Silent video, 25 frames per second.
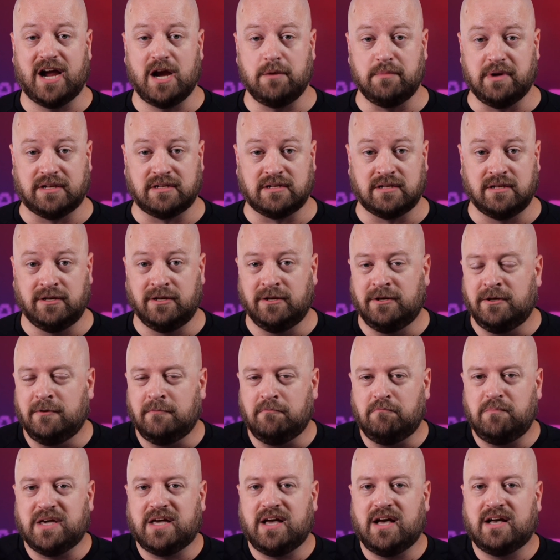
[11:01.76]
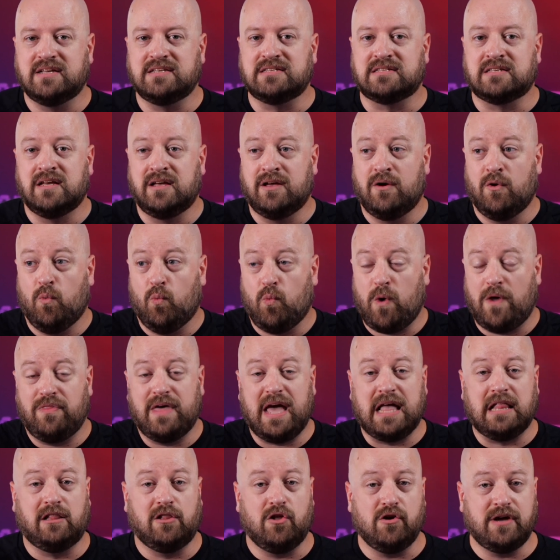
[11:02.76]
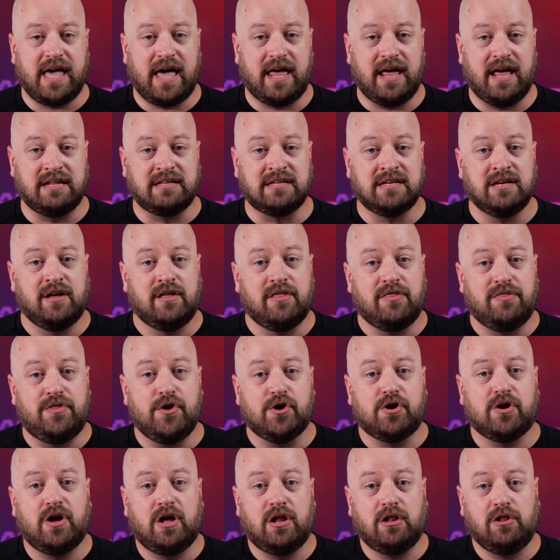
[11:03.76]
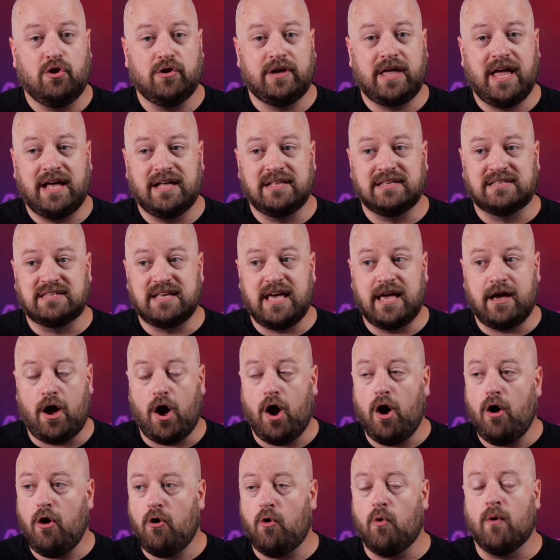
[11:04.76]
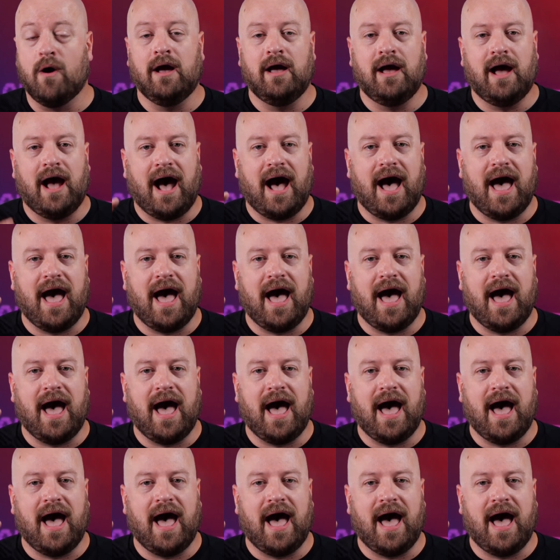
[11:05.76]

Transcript: environment. Because when they look at it, they're going to look at it and say, oh,